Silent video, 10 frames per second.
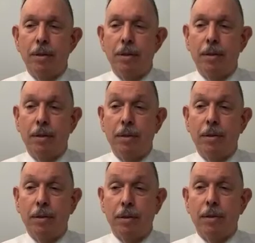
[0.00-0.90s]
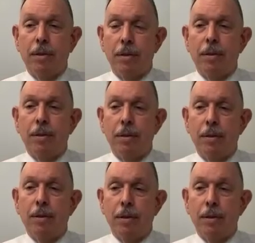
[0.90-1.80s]

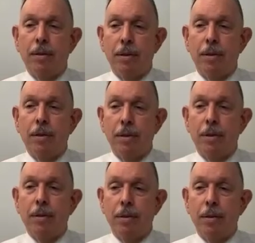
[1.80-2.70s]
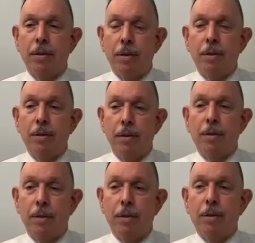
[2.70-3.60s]

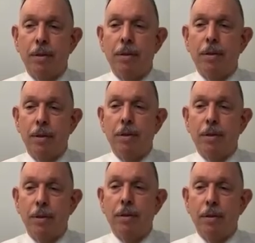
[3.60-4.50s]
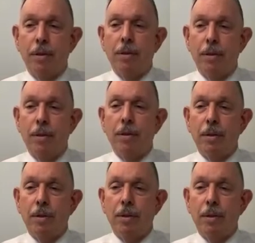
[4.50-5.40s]

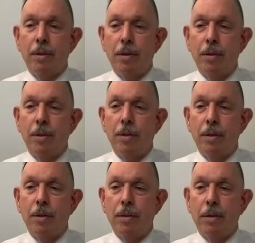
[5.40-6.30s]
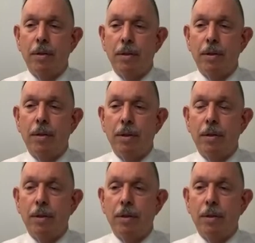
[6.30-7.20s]

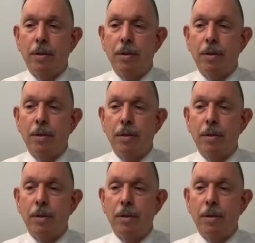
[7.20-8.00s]
The person shown says nothing.